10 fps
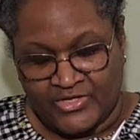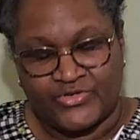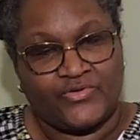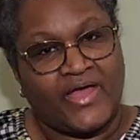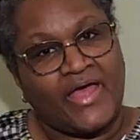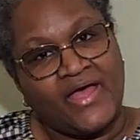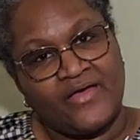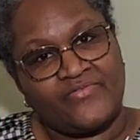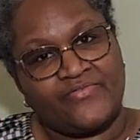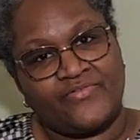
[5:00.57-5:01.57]
you do
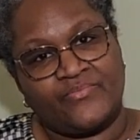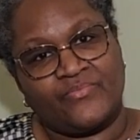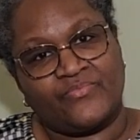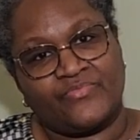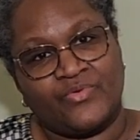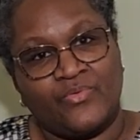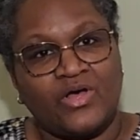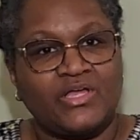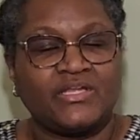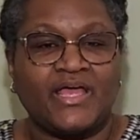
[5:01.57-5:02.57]
half in the
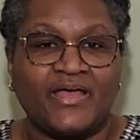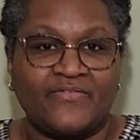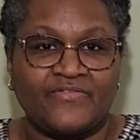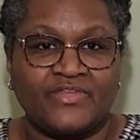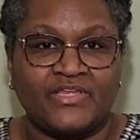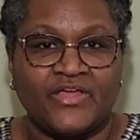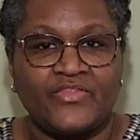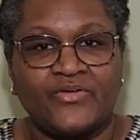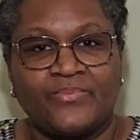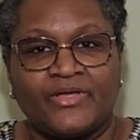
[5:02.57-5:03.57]
one, half in the
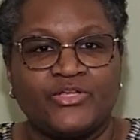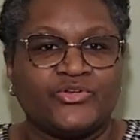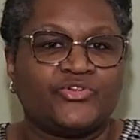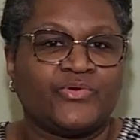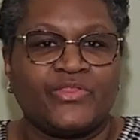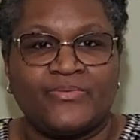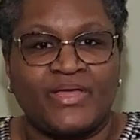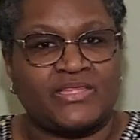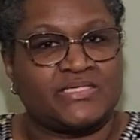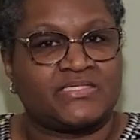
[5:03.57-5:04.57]
other, but you're doing them
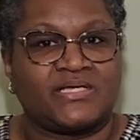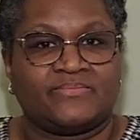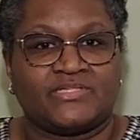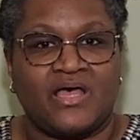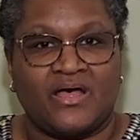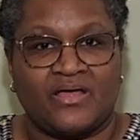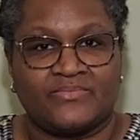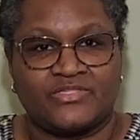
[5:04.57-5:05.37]
at the same time.